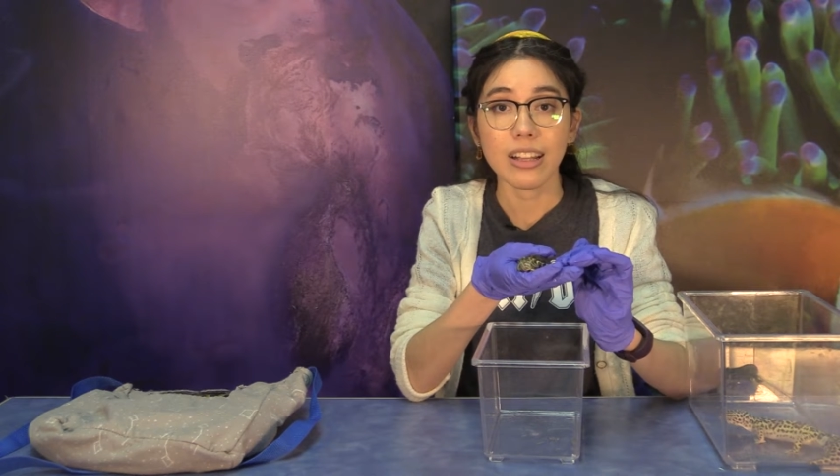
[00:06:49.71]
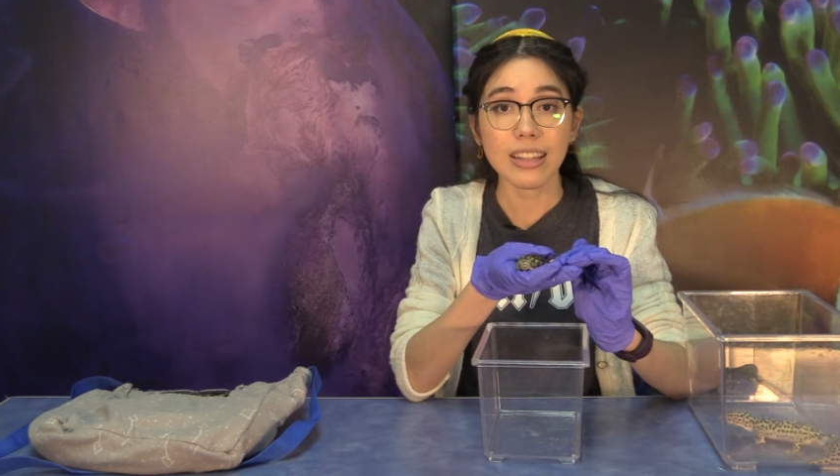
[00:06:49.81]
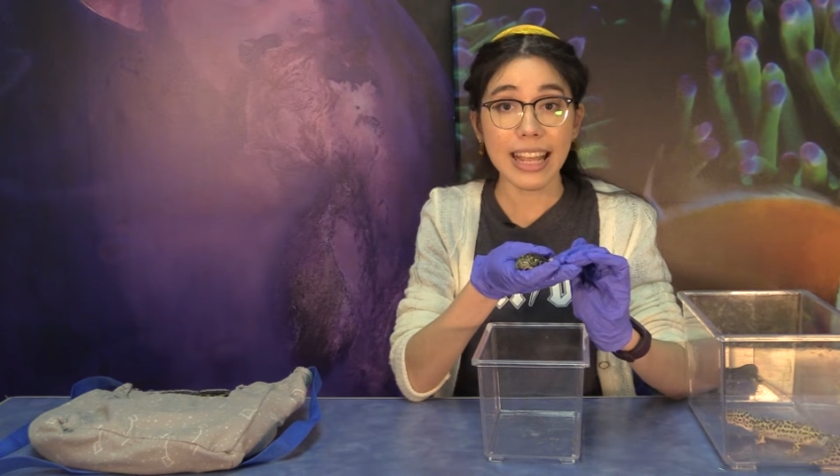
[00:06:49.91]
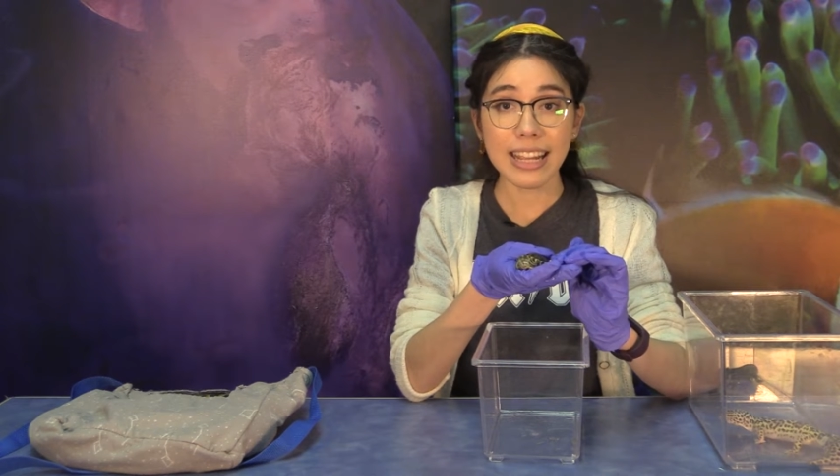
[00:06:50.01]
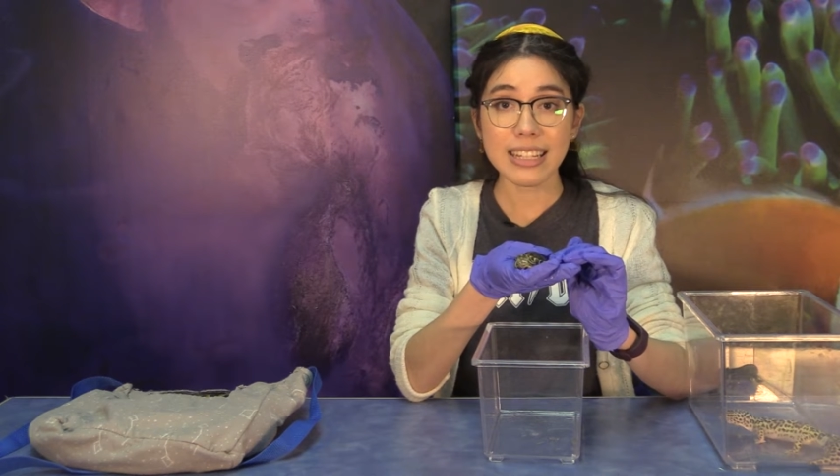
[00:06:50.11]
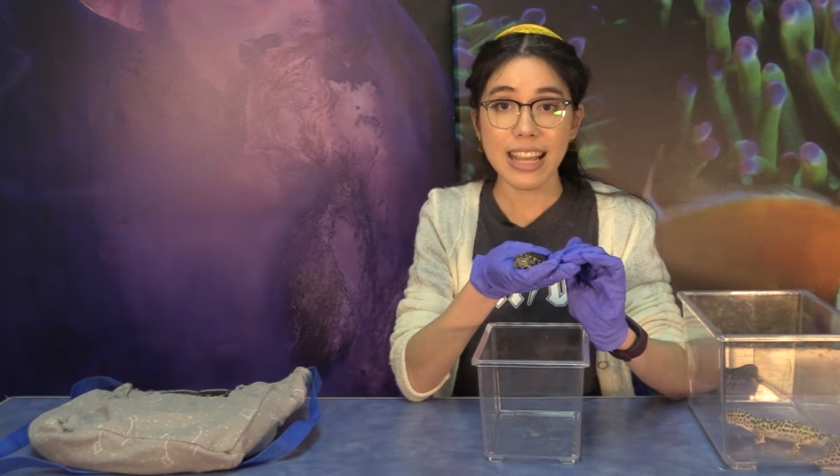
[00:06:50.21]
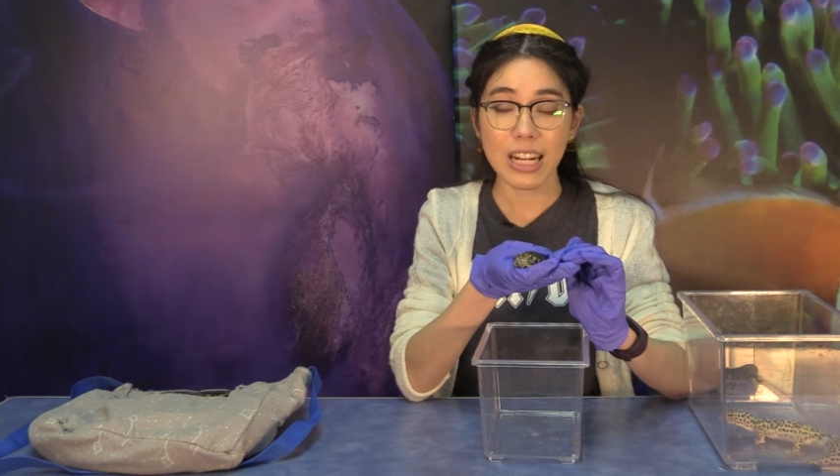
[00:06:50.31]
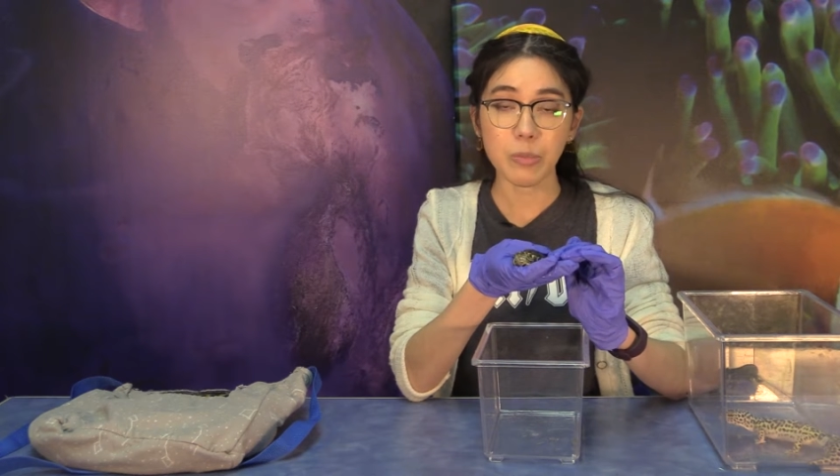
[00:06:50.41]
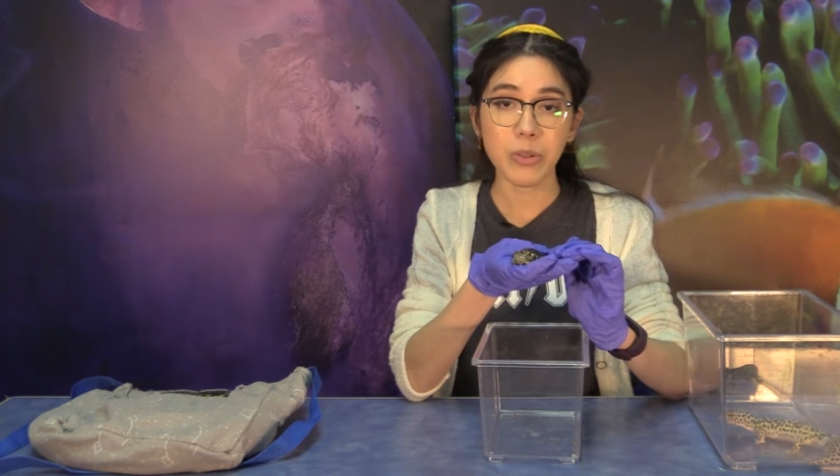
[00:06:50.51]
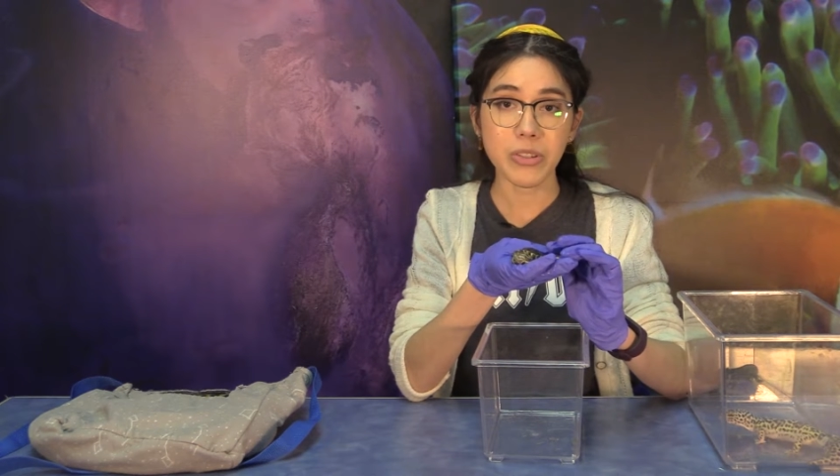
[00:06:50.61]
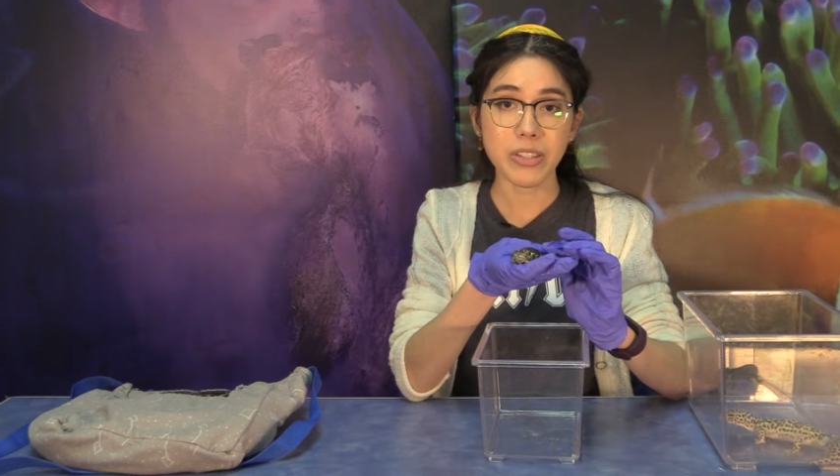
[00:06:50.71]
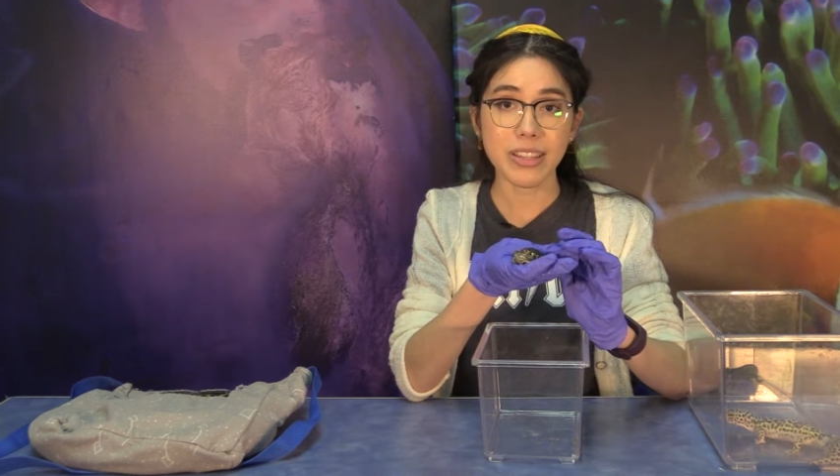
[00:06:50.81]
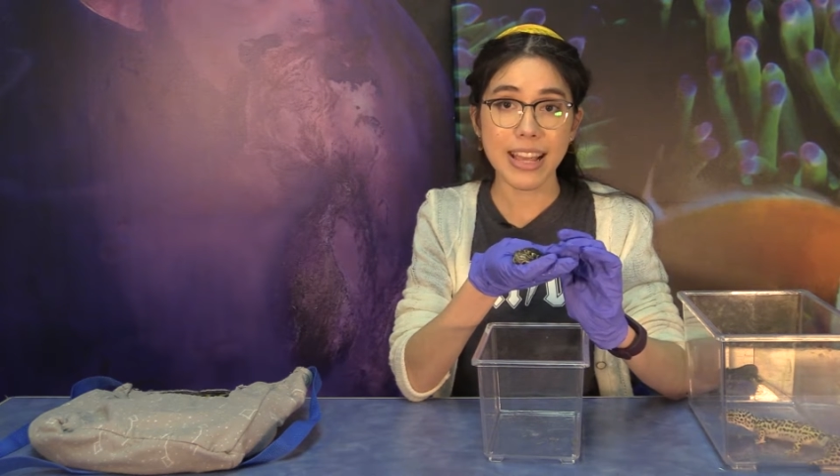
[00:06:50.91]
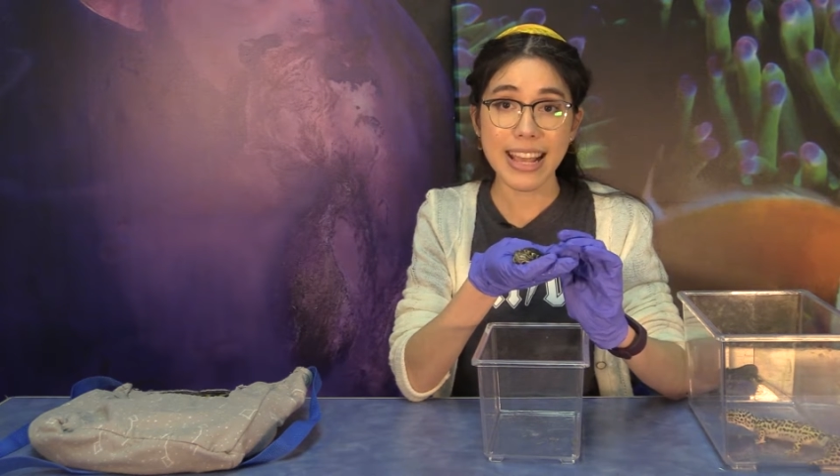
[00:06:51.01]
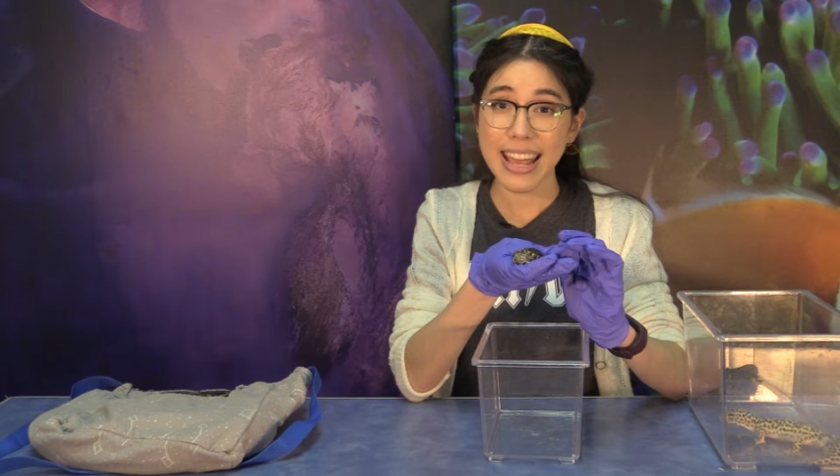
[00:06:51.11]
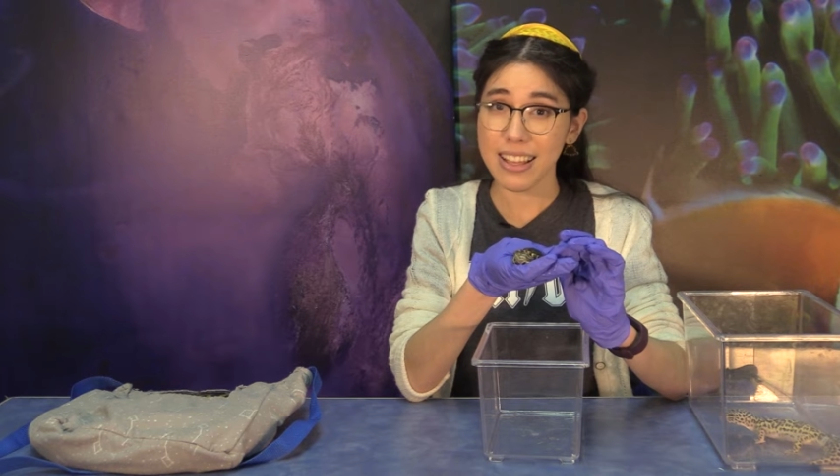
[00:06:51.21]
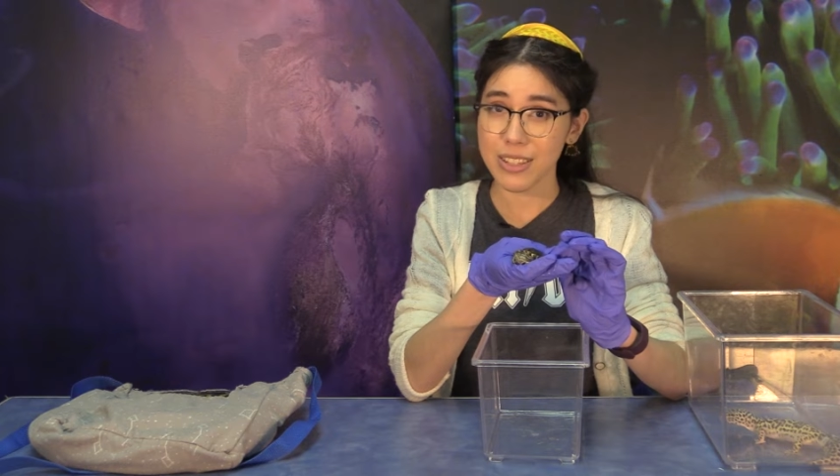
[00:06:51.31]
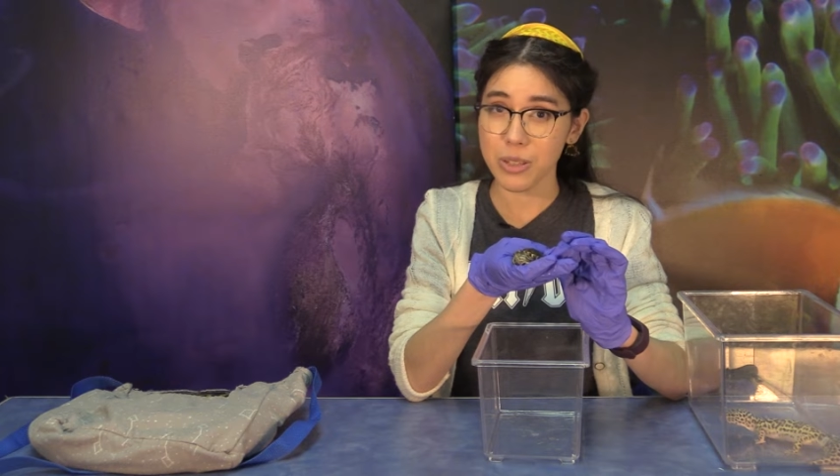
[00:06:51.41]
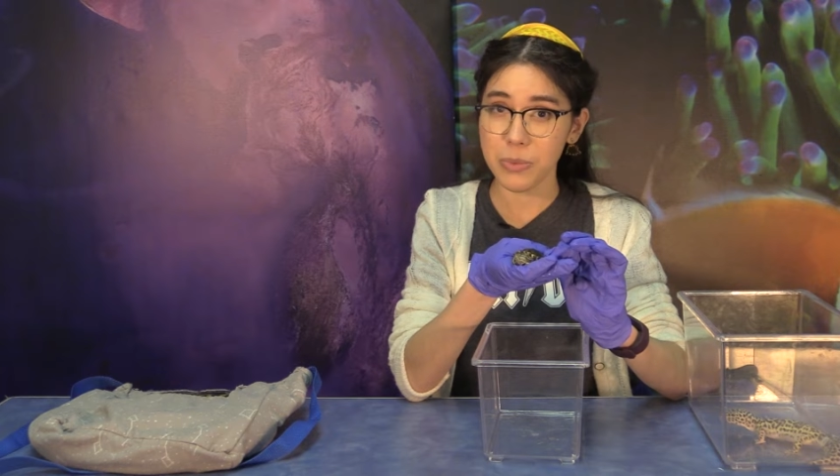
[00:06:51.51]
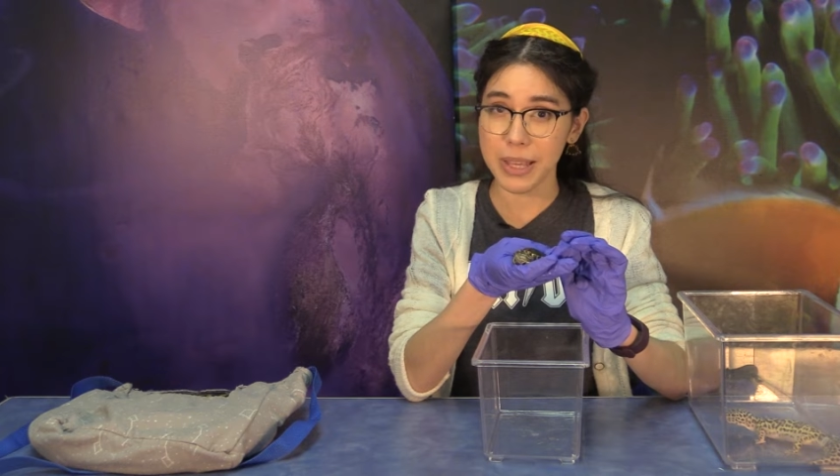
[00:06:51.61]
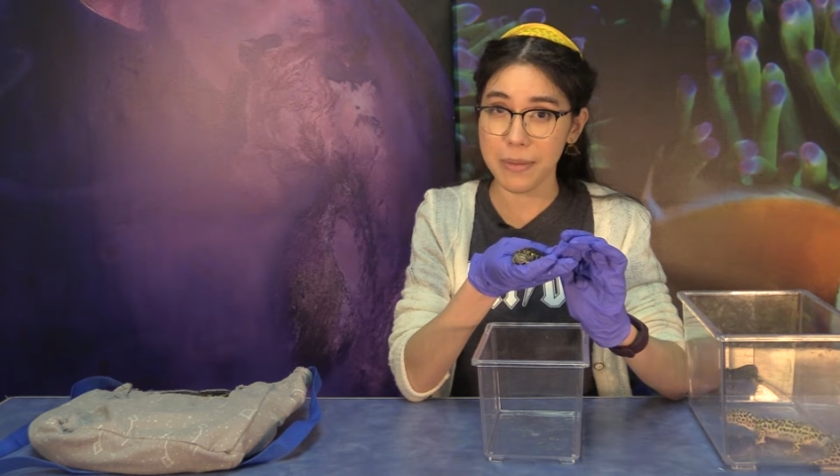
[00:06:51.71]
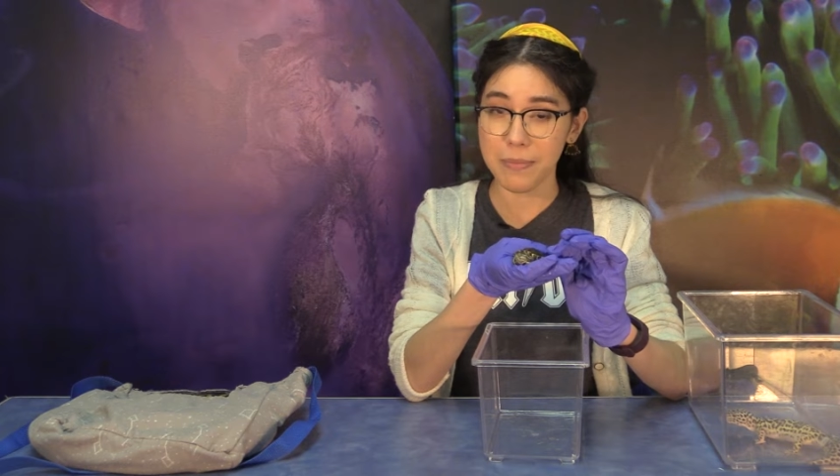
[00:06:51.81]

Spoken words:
land animals. They can't swim.